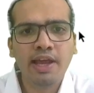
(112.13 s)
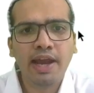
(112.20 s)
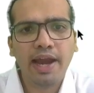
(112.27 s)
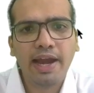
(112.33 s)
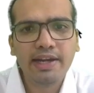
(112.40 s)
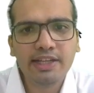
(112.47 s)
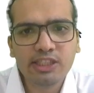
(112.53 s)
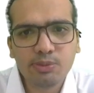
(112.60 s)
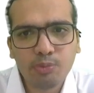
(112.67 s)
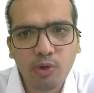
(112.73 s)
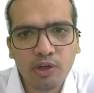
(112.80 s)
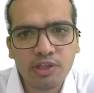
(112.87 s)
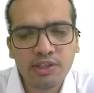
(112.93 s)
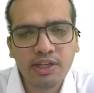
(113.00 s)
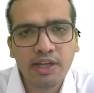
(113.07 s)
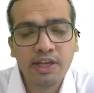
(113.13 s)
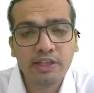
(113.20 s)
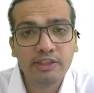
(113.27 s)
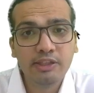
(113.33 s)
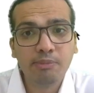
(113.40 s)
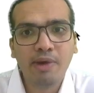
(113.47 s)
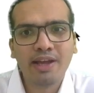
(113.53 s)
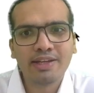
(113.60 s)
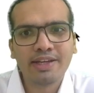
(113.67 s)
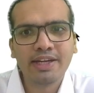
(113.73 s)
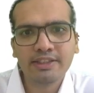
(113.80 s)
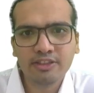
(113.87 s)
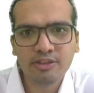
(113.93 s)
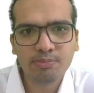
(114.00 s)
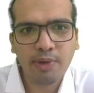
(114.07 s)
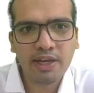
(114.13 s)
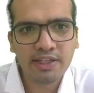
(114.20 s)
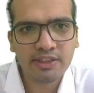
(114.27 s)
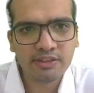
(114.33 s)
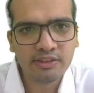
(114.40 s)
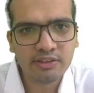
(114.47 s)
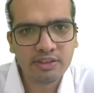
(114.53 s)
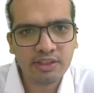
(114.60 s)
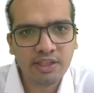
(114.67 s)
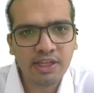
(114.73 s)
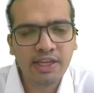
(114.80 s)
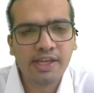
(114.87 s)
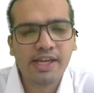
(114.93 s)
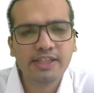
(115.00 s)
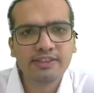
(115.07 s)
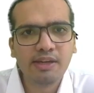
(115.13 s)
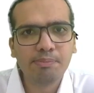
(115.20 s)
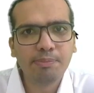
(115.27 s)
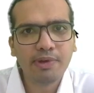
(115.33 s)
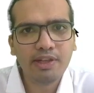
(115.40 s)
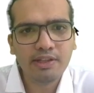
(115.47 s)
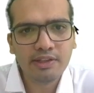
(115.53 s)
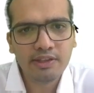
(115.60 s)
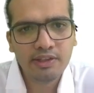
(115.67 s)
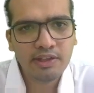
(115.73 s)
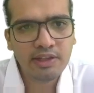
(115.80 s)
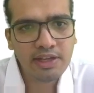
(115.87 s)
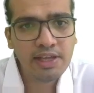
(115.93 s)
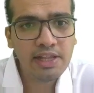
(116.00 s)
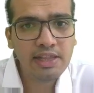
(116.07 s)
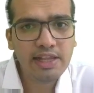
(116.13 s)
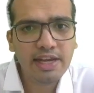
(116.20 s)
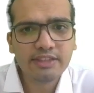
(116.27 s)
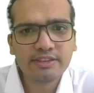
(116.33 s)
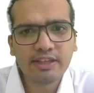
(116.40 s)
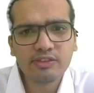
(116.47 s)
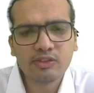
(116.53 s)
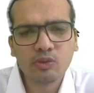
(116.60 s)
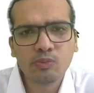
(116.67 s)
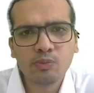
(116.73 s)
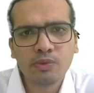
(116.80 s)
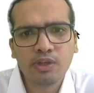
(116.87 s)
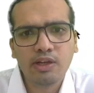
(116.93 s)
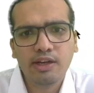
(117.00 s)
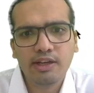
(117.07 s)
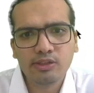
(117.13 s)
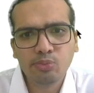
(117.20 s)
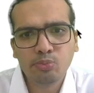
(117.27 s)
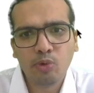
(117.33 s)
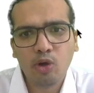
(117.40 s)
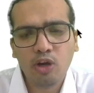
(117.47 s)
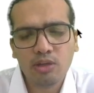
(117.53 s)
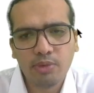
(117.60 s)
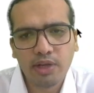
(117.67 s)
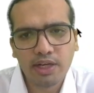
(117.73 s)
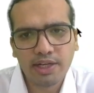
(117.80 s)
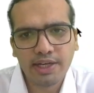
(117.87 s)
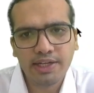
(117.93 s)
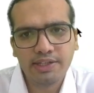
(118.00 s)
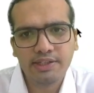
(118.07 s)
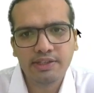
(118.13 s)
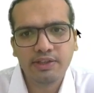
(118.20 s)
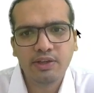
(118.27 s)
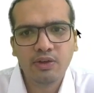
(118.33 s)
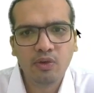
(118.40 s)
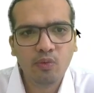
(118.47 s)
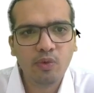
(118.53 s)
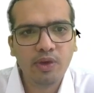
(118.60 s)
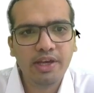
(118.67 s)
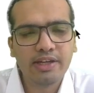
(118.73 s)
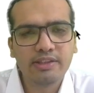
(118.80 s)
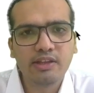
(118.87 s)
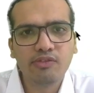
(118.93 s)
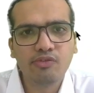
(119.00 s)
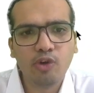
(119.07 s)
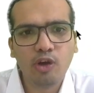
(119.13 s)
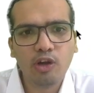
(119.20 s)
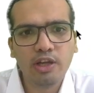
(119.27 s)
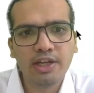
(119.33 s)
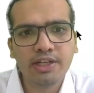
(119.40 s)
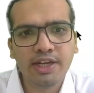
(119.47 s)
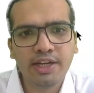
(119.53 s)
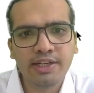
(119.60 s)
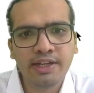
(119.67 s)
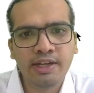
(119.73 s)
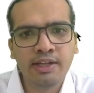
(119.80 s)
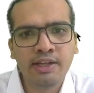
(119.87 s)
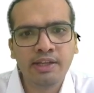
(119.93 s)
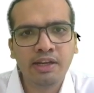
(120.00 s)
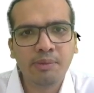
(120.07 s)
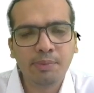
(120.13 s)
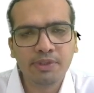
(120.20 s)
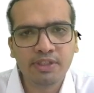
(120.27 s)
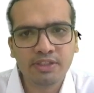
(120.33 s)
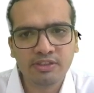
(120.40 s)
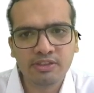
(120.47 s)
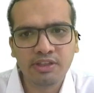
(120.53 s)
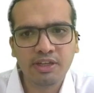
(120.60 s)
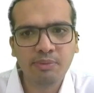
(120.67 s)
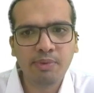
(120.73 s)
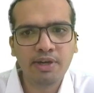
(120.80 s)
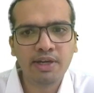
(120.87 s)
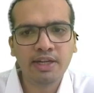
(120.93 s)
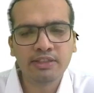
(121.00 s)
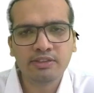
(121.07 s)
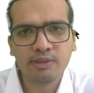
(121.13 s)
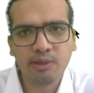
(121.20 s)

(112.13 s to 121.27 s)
At this point the market is balanced. Example, let's assume a small market where the following data represents the demand and